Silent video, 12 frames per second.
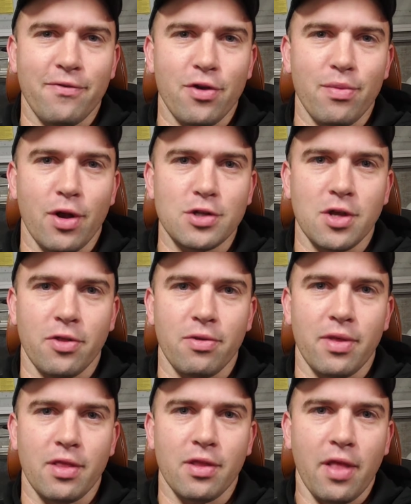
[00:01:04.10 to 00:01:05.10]
very much other
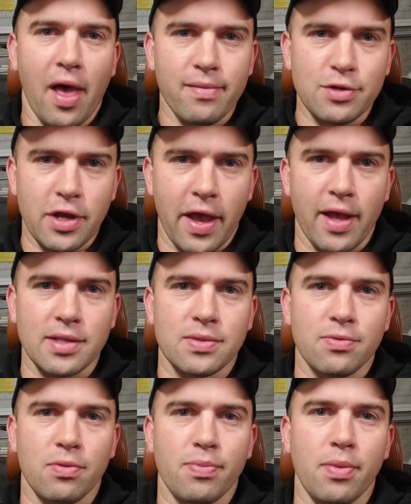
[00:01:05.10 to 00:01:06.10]
than the live chats
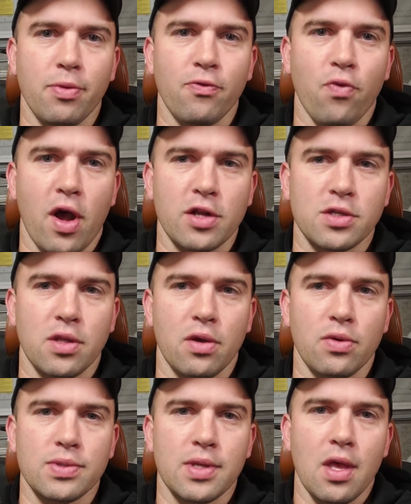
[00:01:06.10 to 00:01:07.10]
for the people who've watched
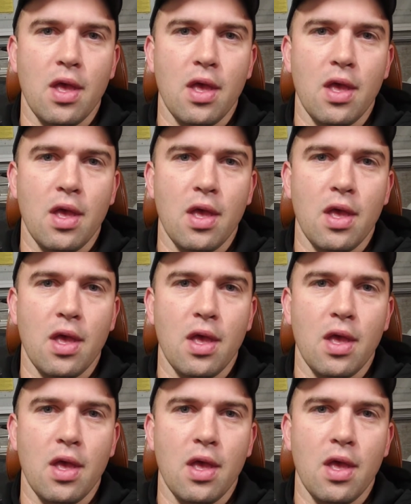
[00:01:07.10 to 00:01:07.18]
those.